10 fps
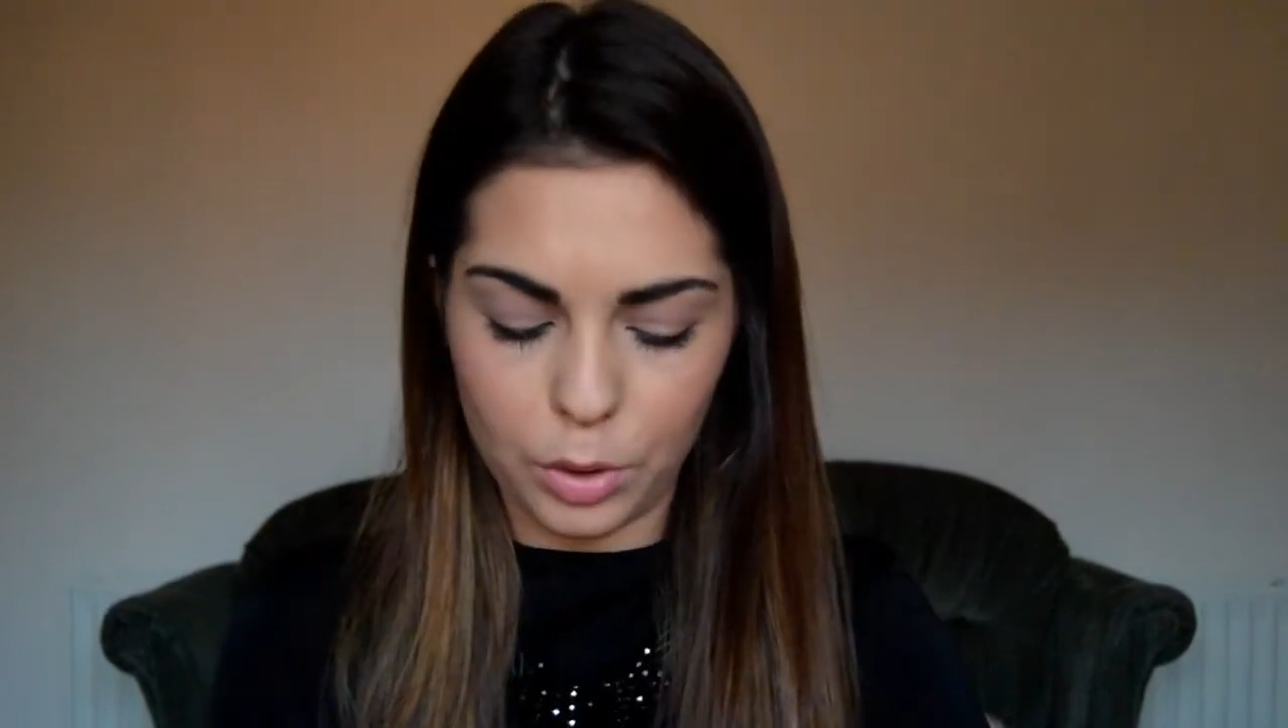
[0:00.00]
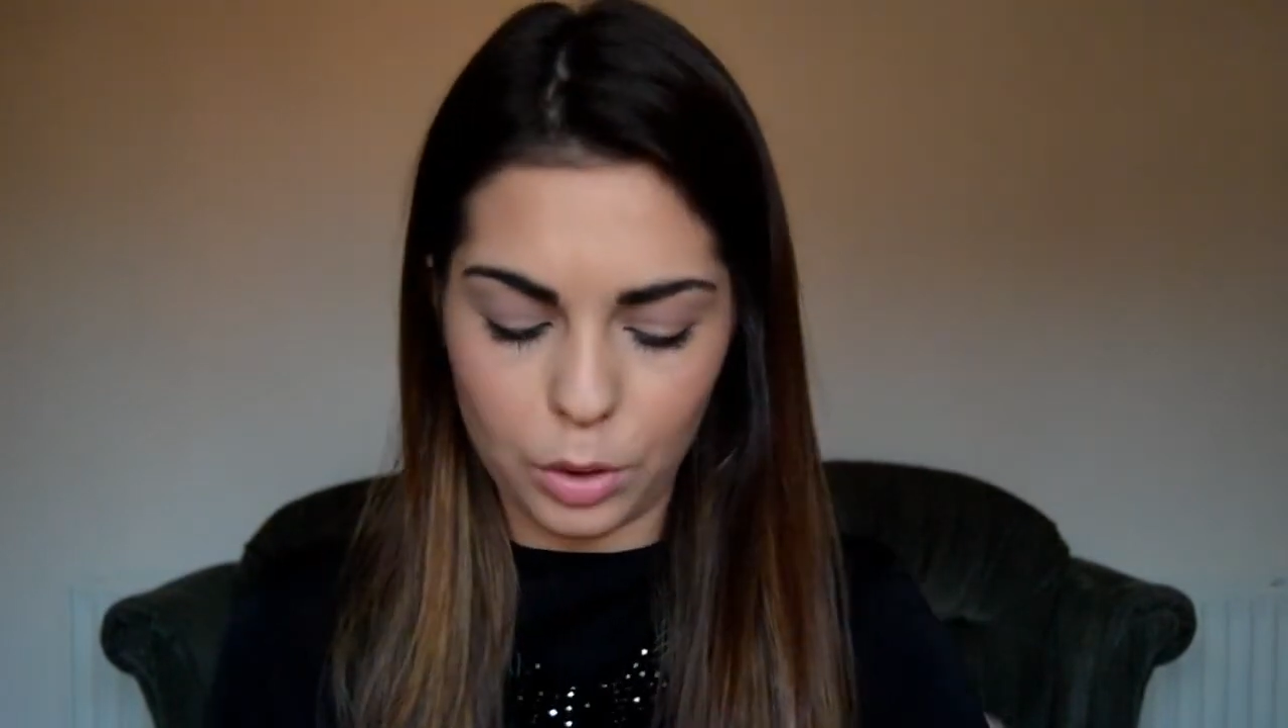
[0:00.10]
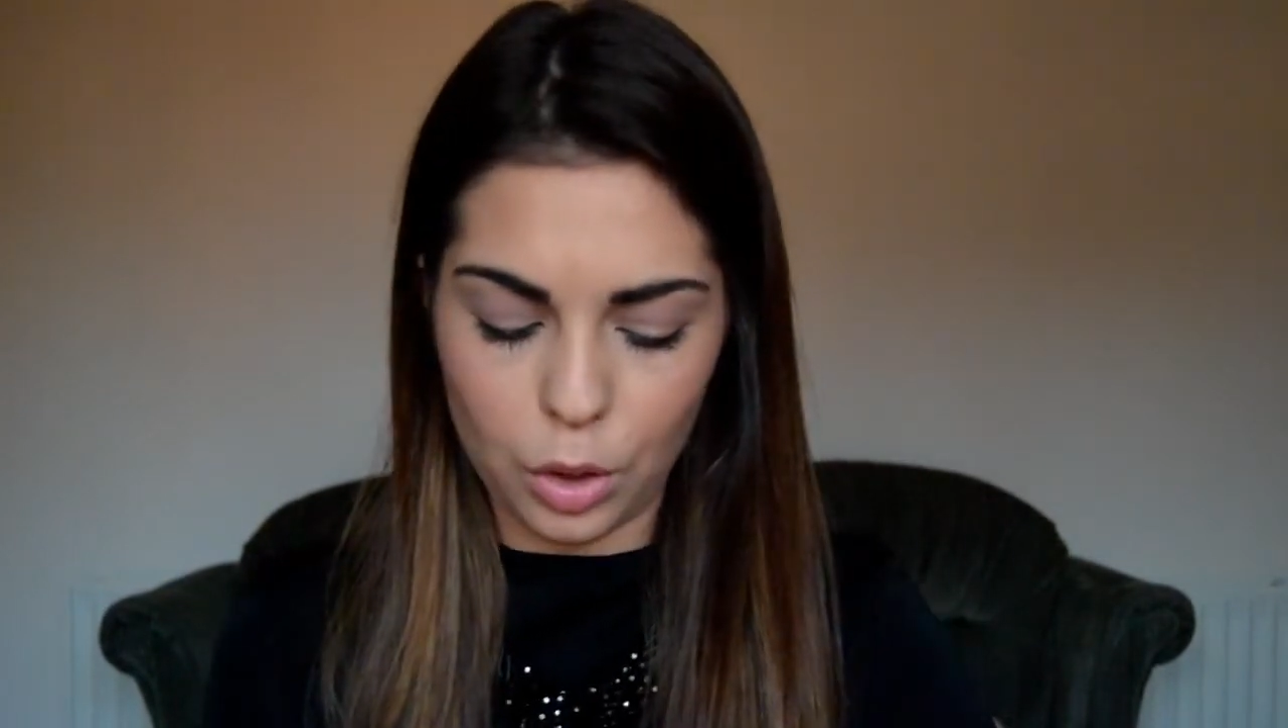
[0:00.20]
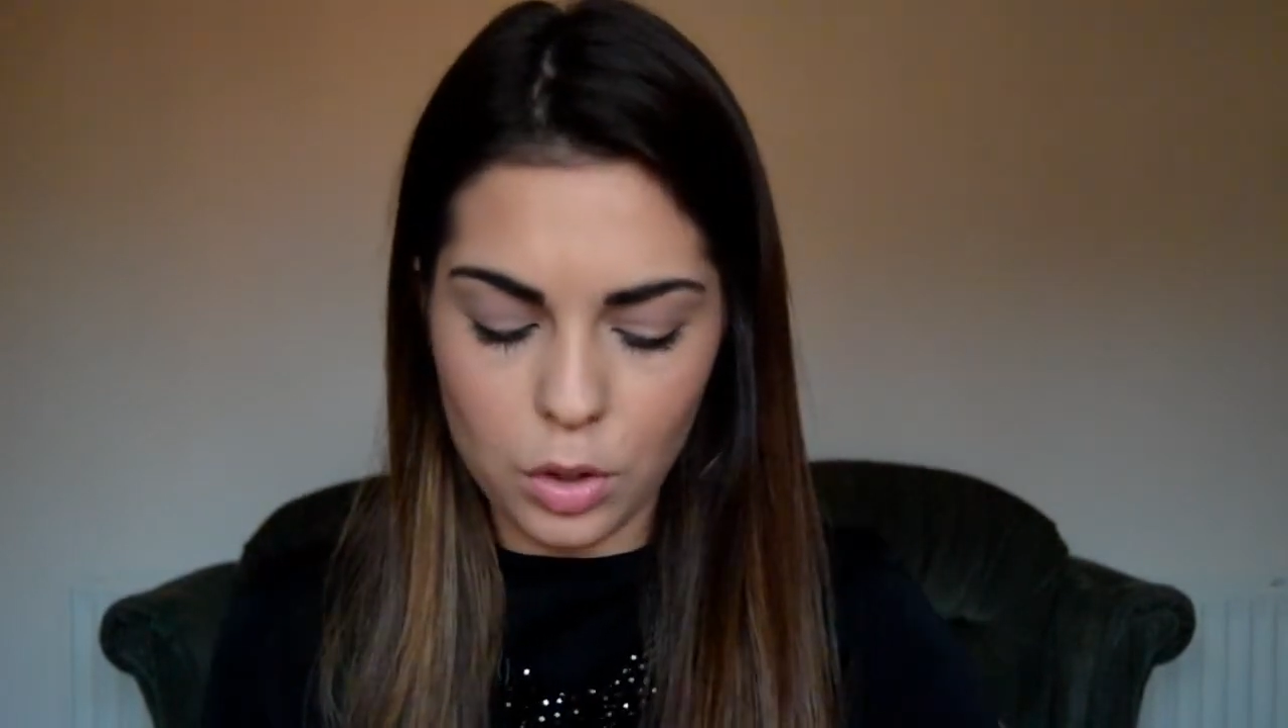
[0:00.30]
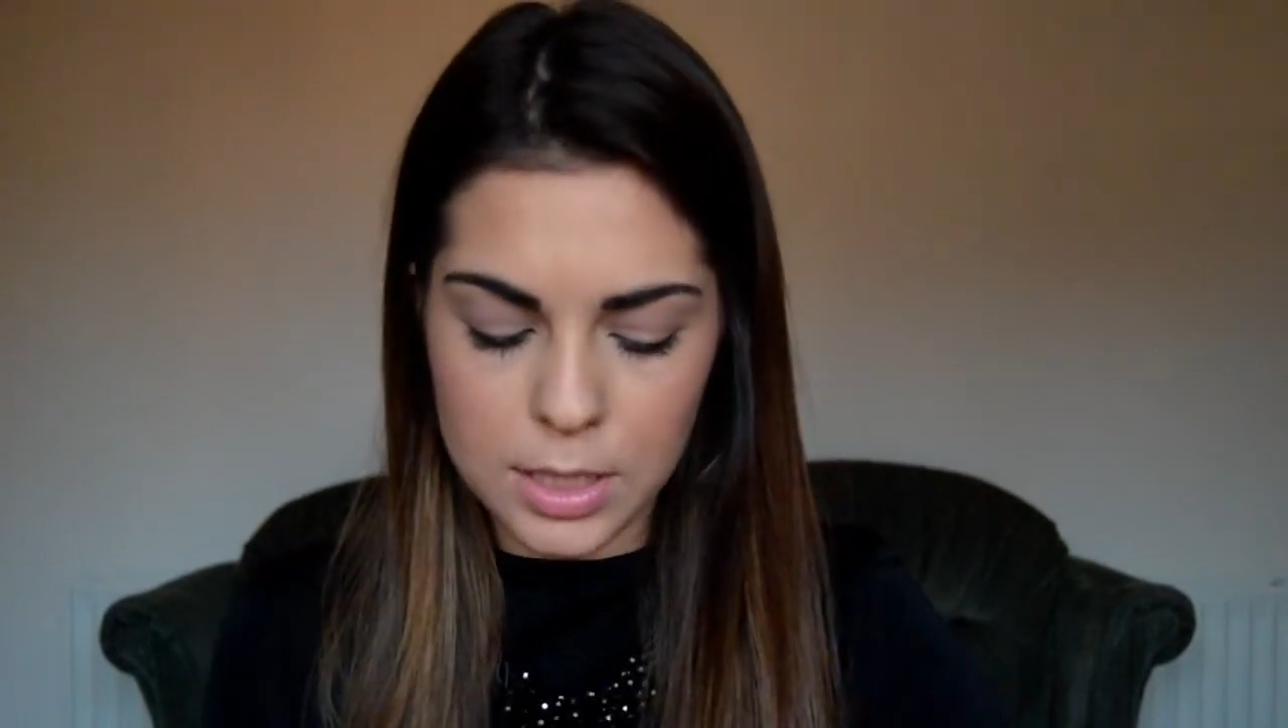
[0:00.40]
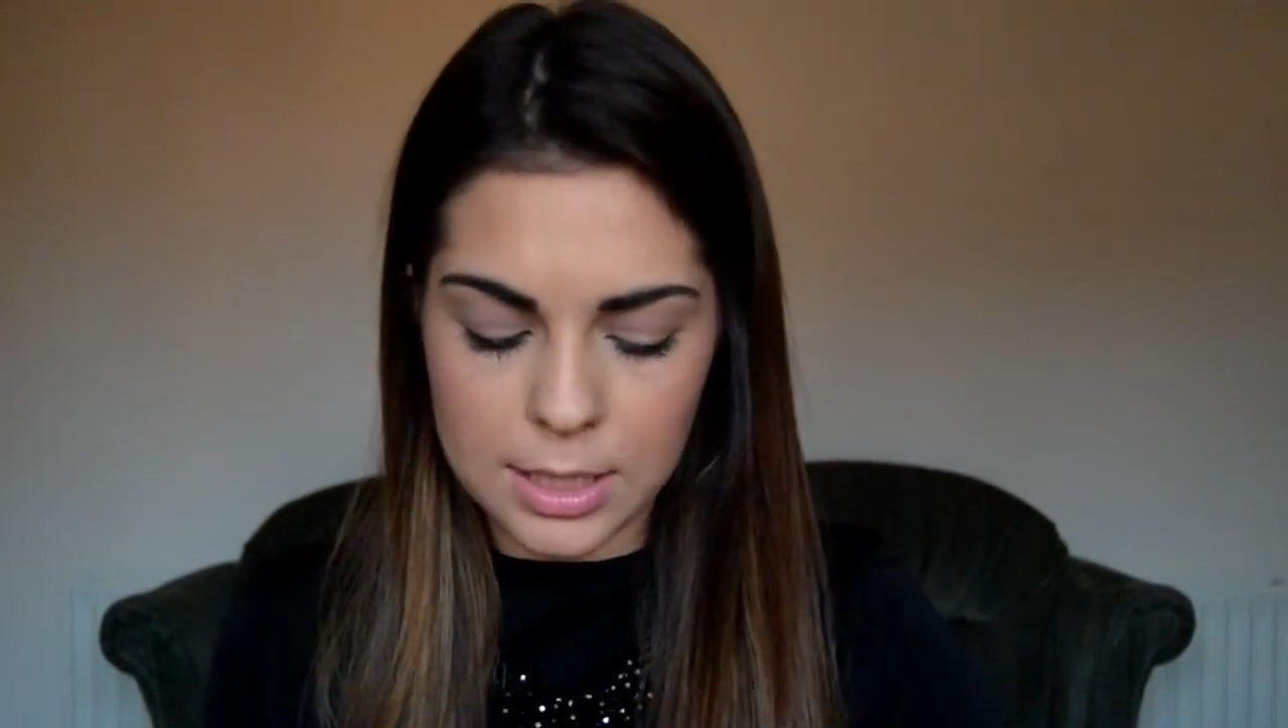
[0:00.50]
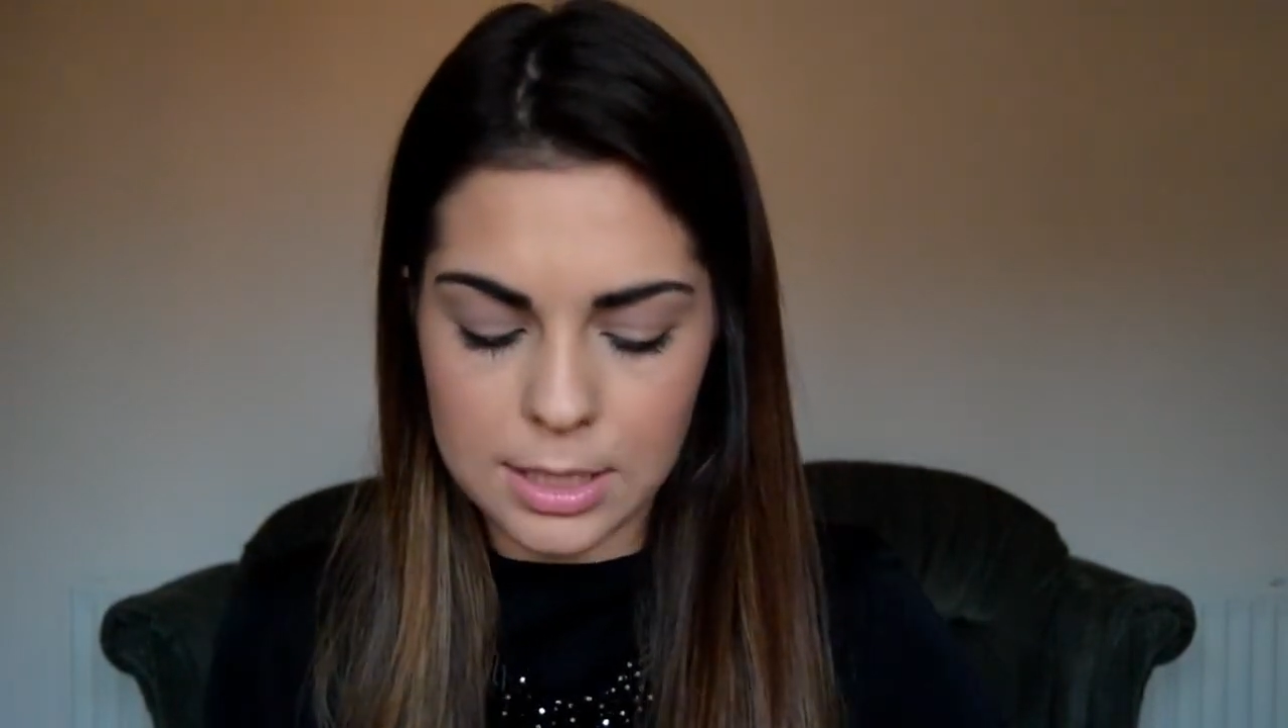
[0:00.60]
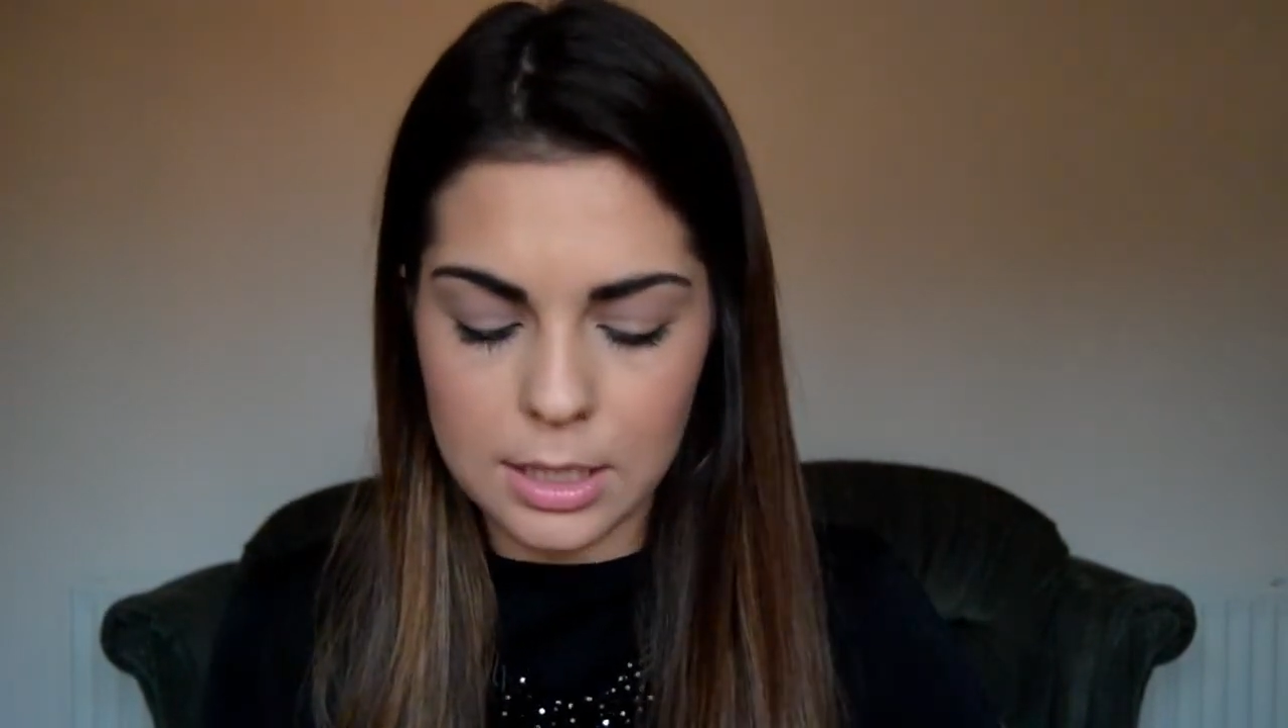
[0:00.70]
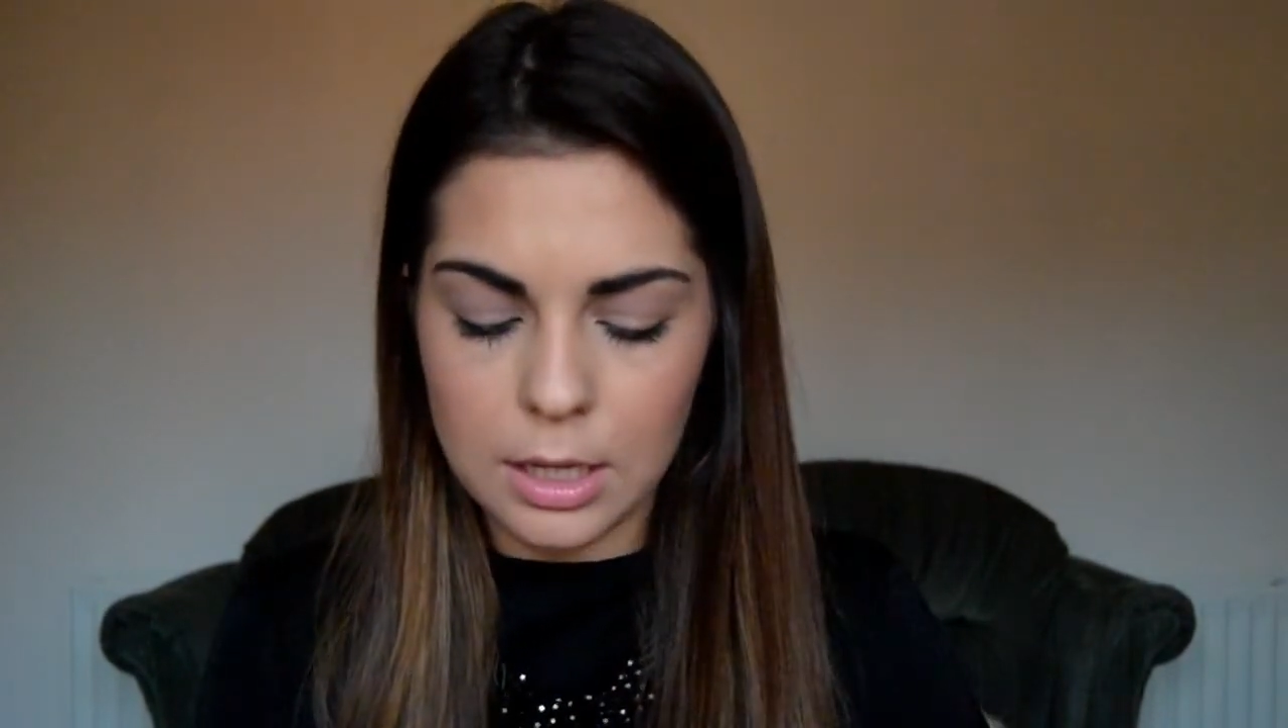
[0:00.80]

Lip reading: gloss.